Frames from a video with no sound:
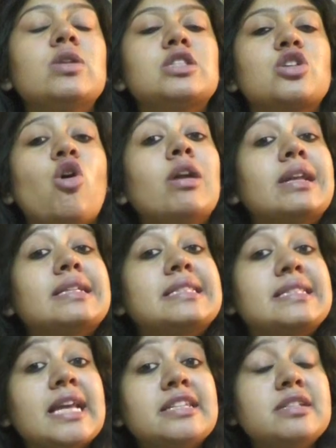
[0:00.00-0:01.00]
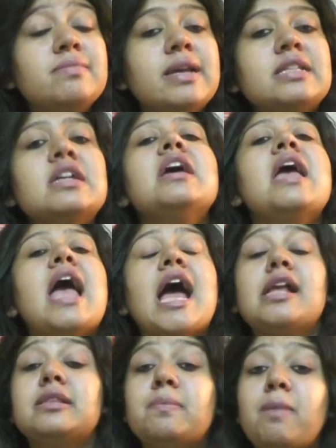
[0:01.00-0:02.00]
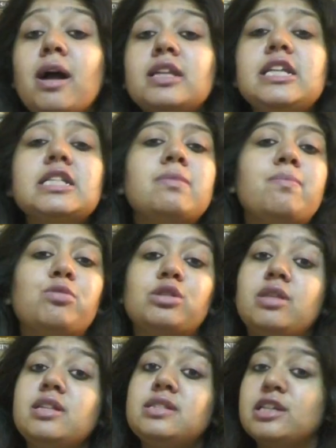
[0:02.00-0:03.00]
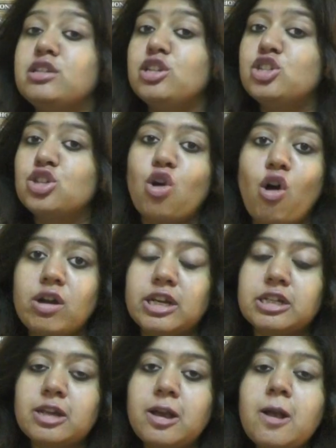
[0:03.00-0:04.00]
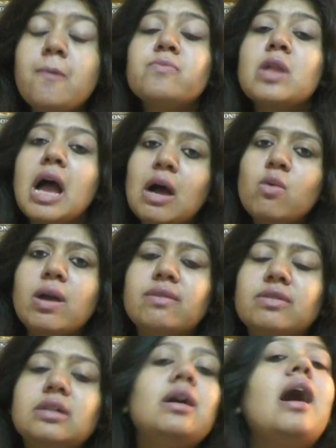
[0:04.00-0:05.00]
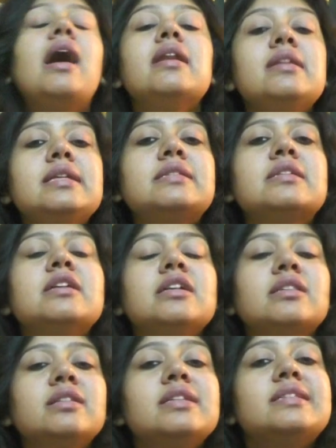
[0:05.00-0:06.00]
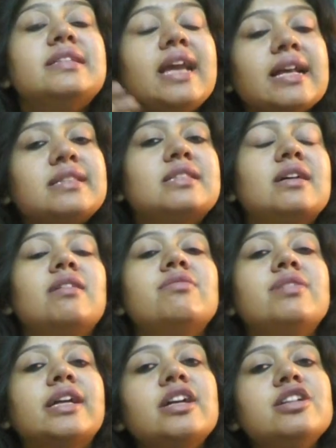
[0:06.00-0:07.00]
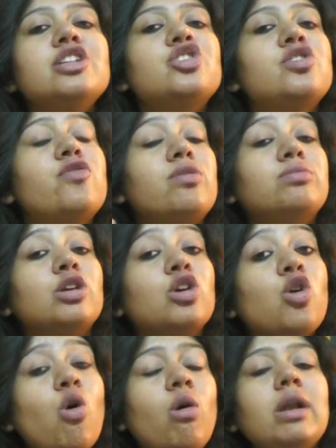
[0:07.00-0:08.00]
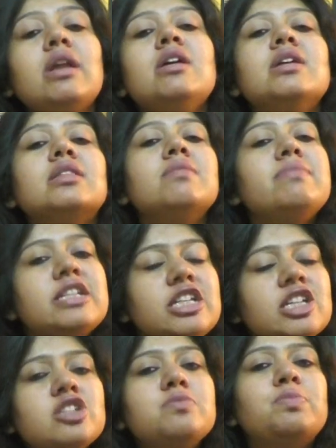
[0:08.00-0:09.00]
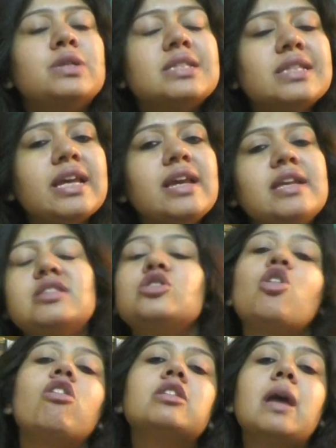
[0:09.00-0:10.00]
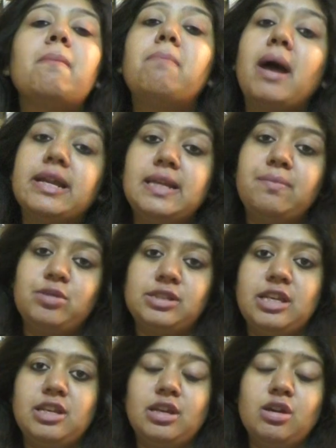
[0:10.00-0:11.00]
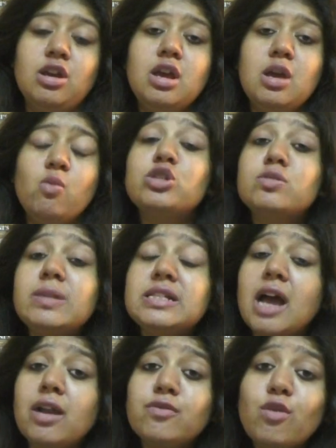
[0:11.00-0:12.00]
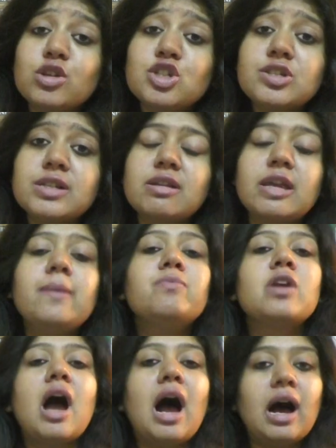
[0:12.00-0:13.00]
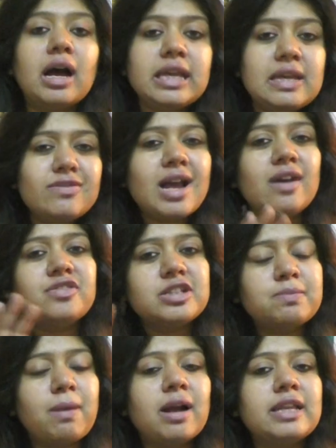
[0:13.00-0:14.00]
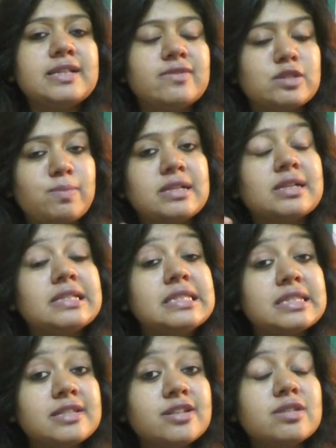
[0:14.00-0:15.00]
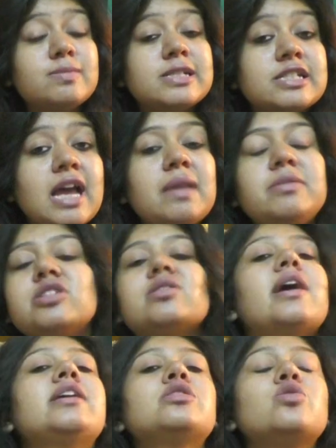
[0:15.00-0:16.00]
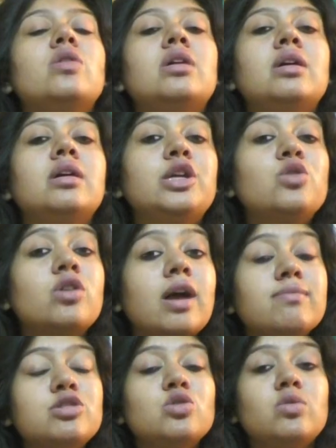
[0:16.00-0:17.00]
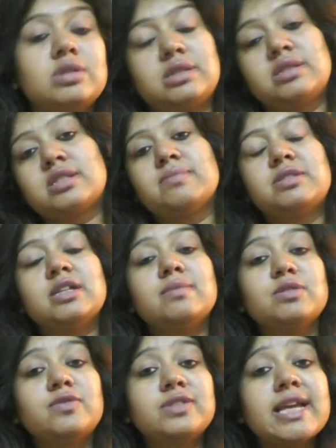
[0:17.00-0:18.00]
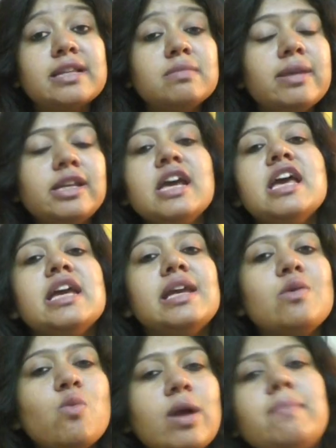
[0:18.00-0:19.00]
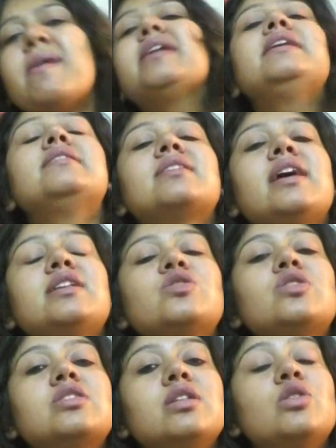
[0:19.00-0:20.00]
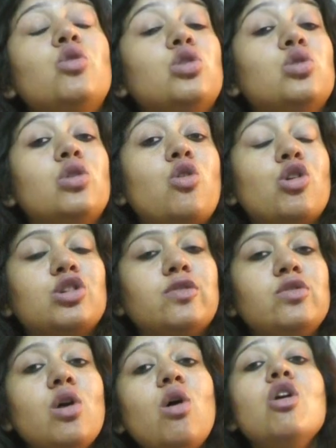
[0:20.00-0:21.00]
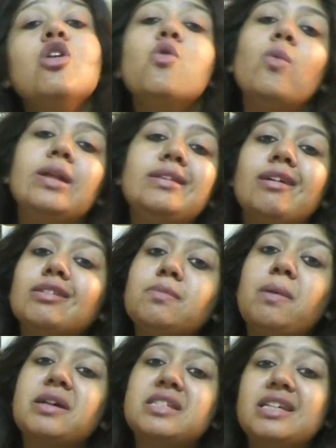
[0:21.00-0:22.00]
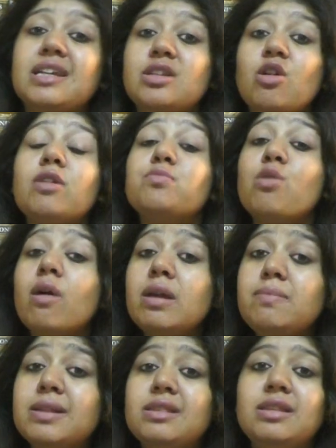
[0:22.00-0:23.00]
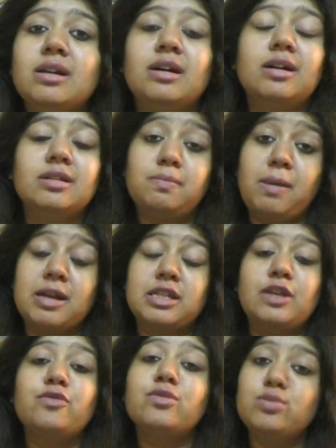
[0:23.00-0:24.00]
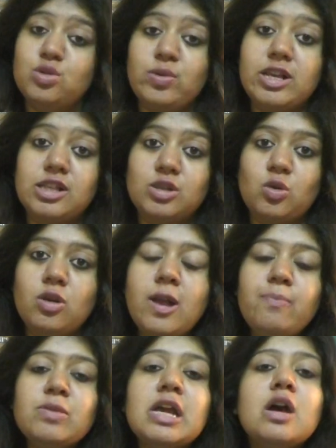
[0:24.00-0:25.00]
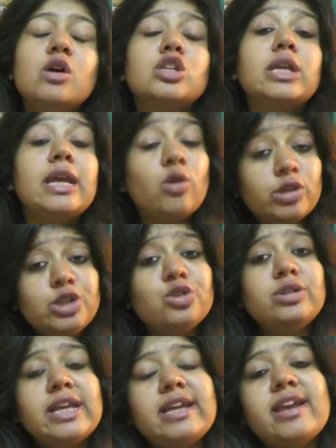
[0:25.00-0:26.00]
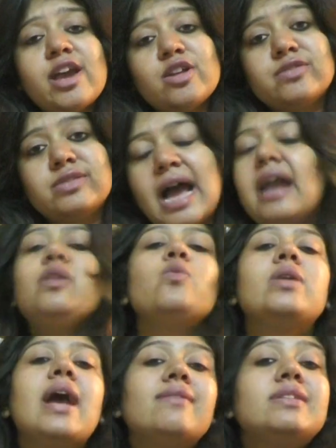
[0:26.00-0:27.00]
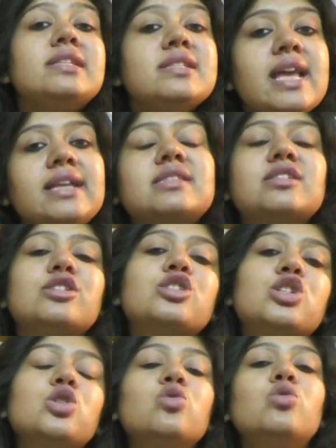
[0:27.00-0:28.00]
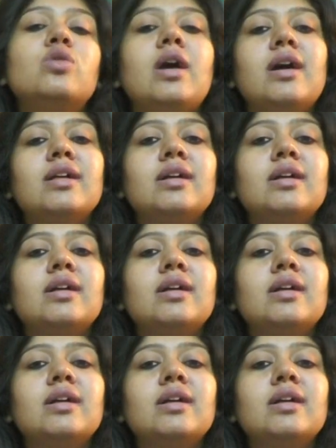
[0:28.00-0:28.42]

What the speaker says: what's called a settlement and the parties may put their signature on it. However, unless this gets recognition from the court, the mediation per se is not a binding proceeding, which means unfortunately, even after the parties have spent considerable time in trying to come to some terms of settlement, if one party decides to still go to a court of law, well, the other party cannot prohibit the party from doing so. In order to take care of that, we have the next 2